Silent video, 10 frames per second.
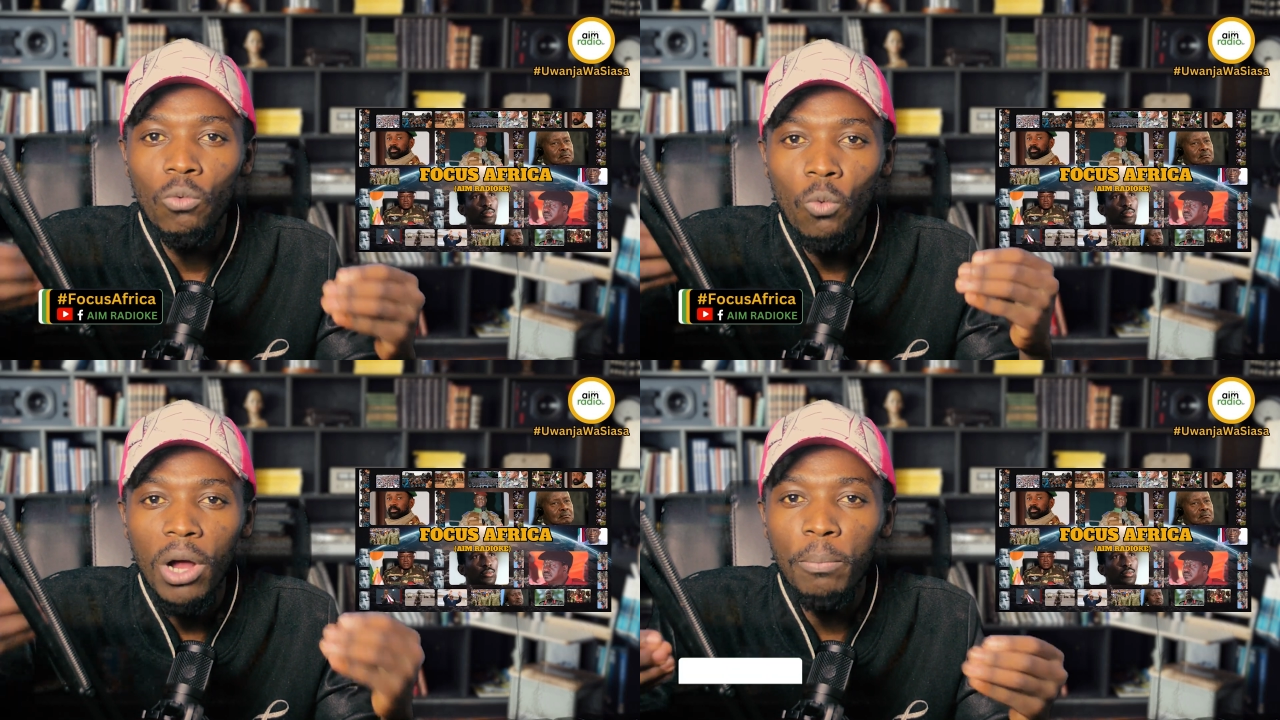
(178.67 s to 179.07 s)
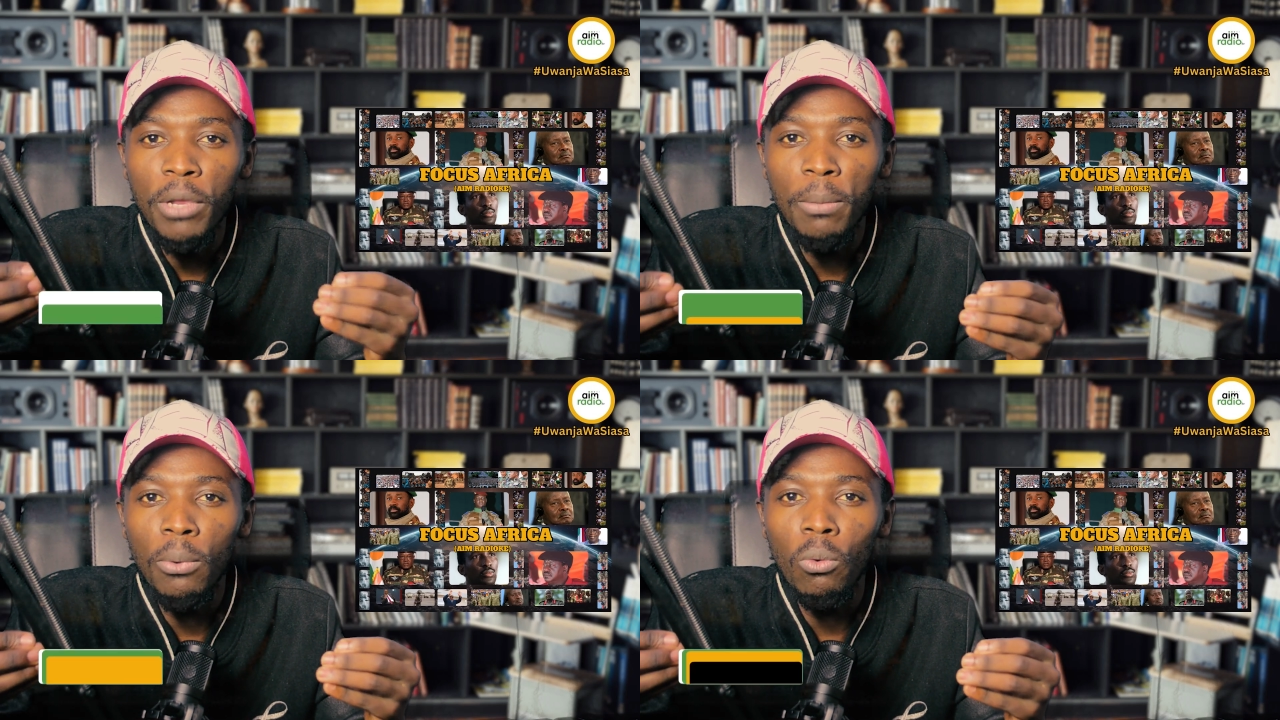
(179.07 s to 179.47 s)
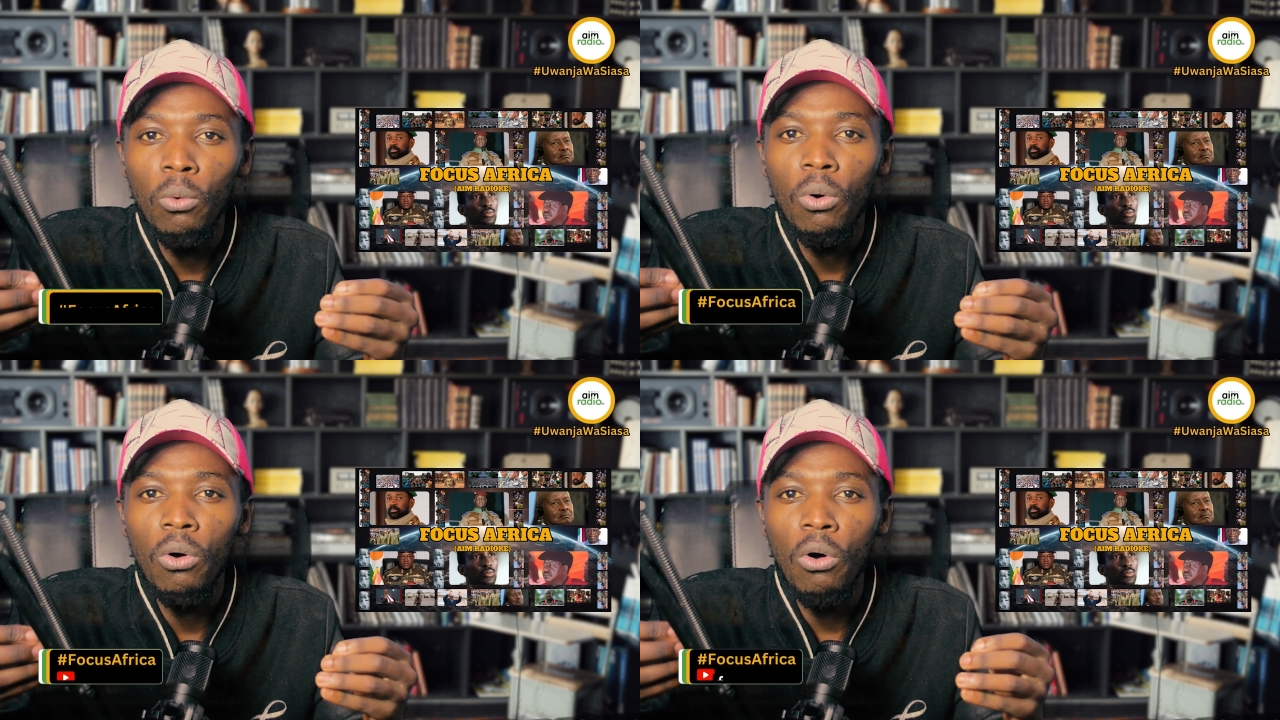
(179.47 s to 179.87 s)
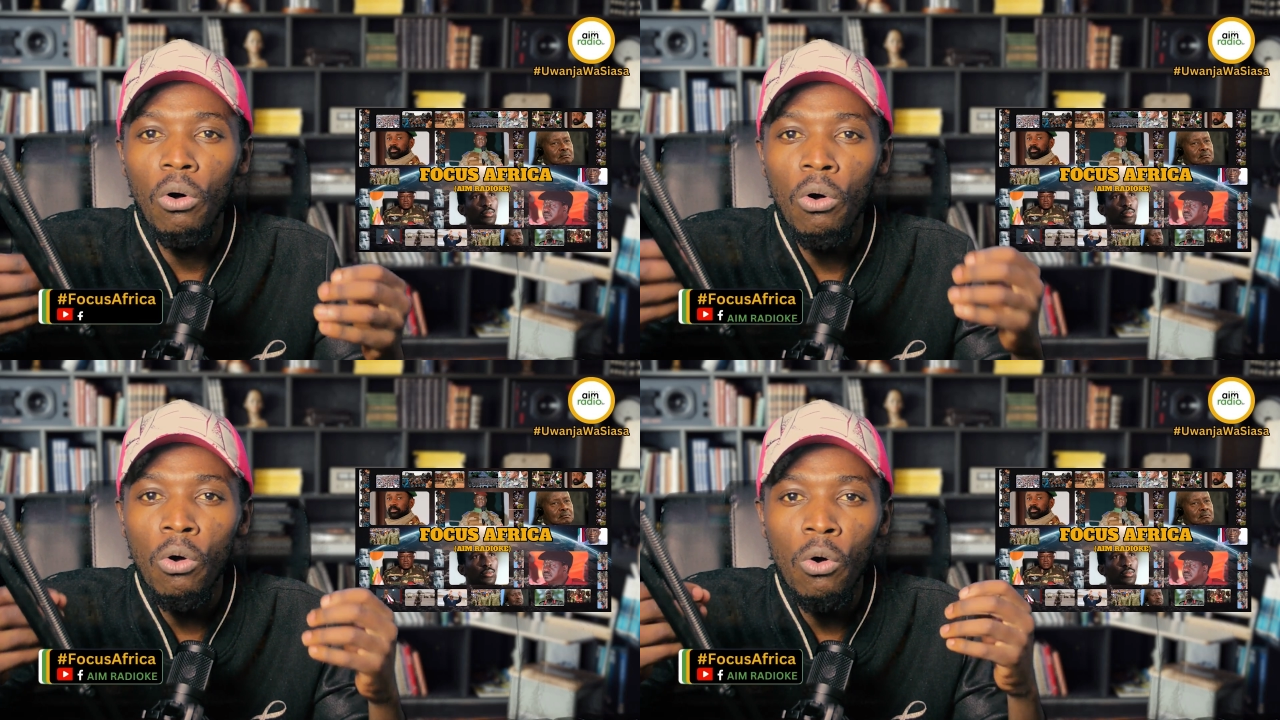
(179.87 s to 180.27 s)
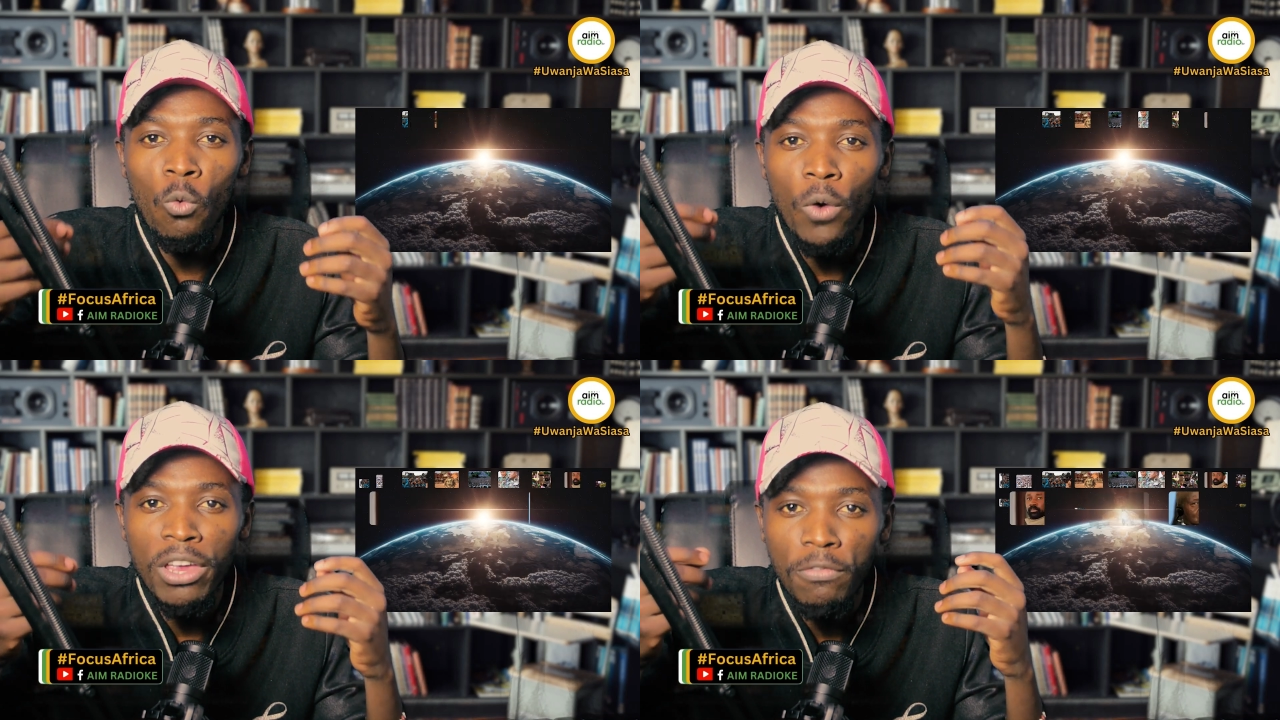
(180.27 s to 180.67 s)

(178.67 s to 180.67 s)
one people, or we